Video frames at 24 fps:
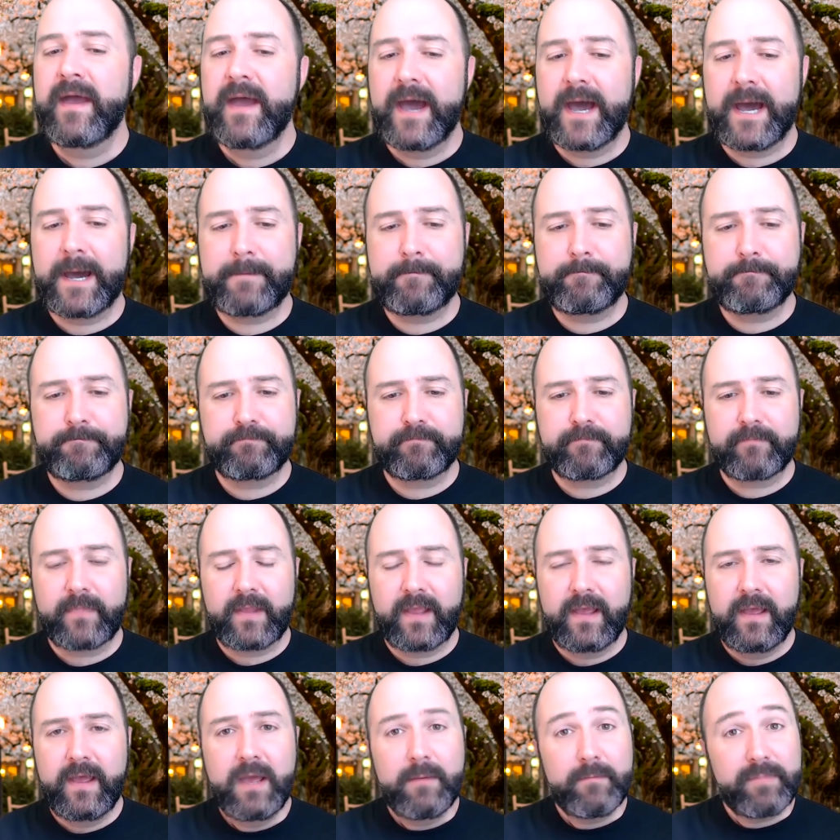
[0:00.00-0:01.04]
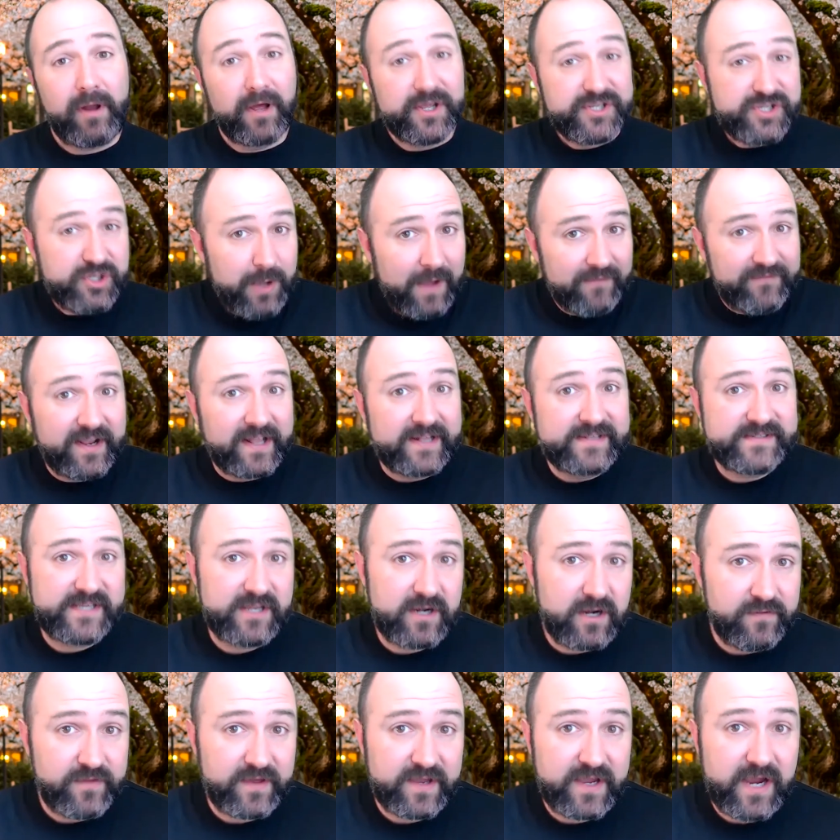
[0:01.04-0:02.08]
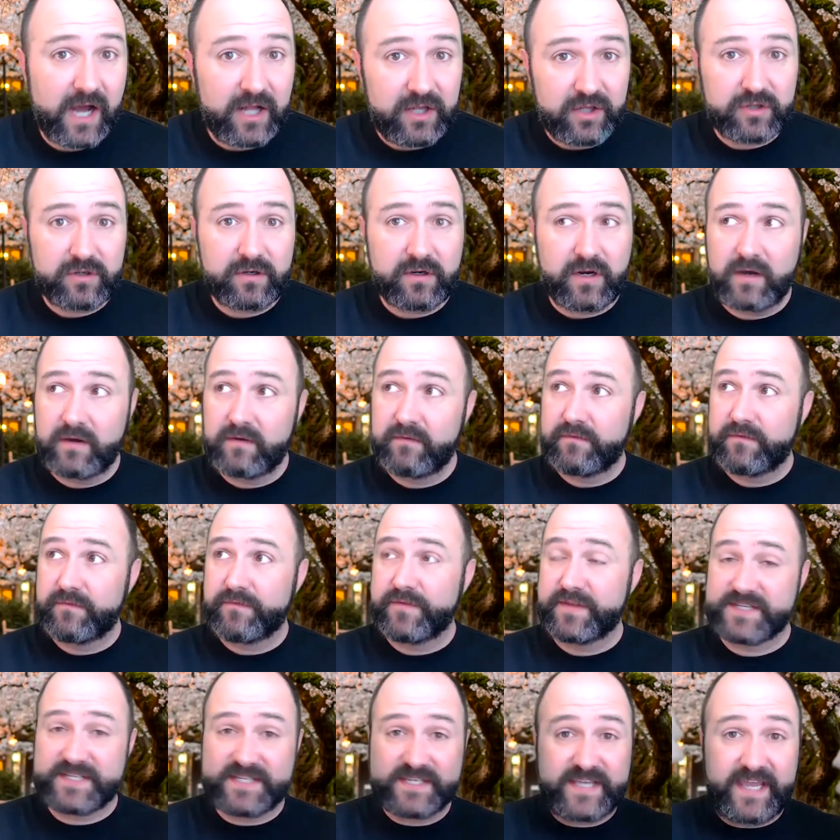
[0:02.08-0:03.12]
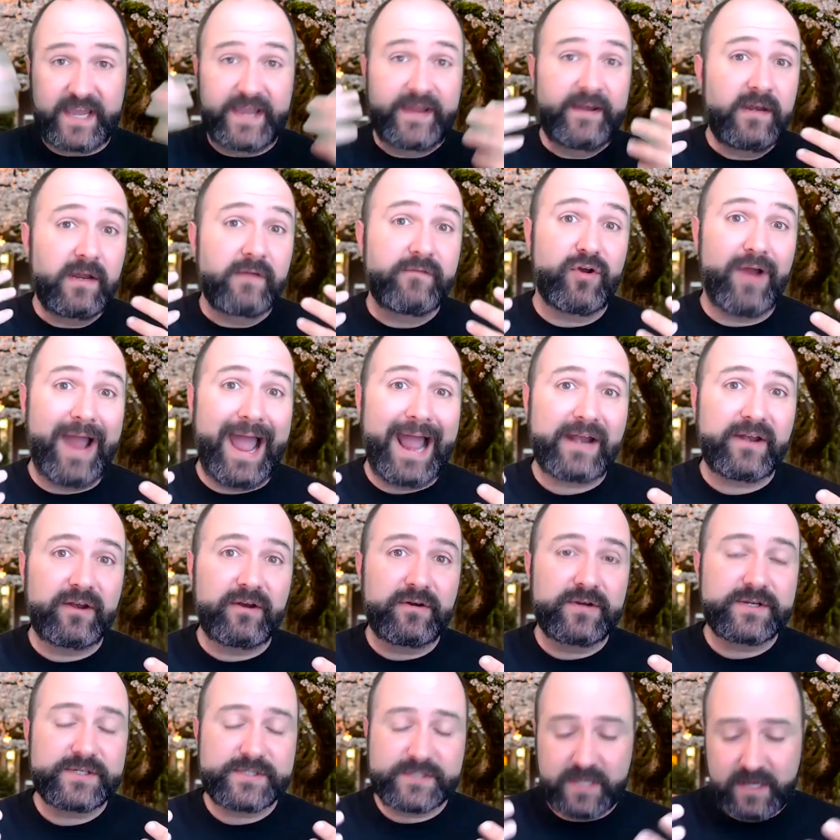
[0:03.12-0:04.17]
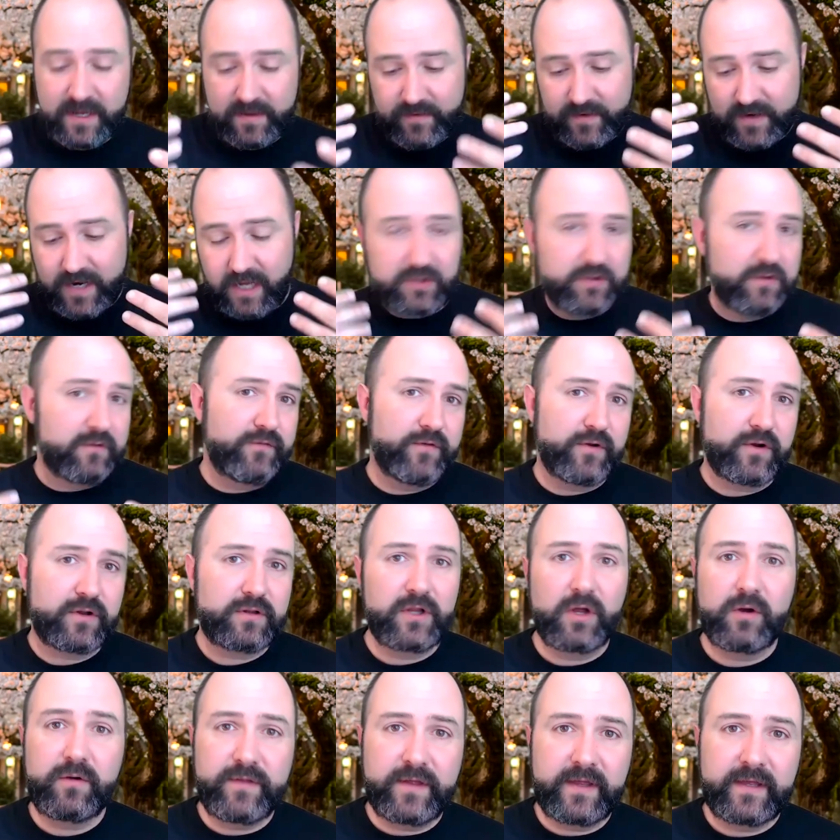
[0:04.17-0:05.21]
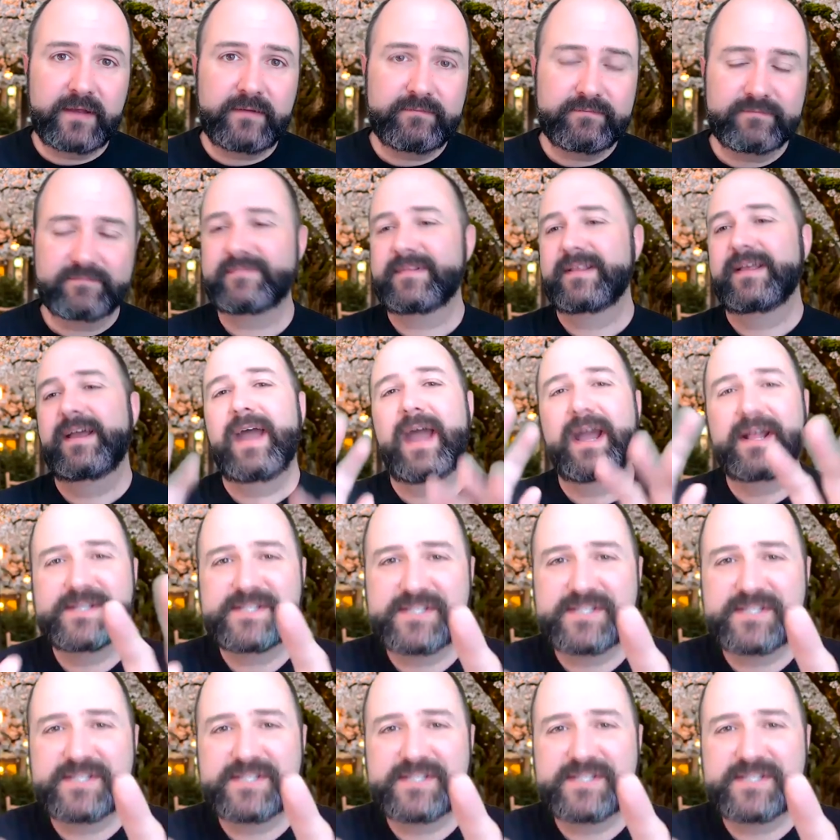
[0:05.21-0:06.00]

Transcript: Um, but also you have to consider the color of the skin of your actors, the color of their clothing, and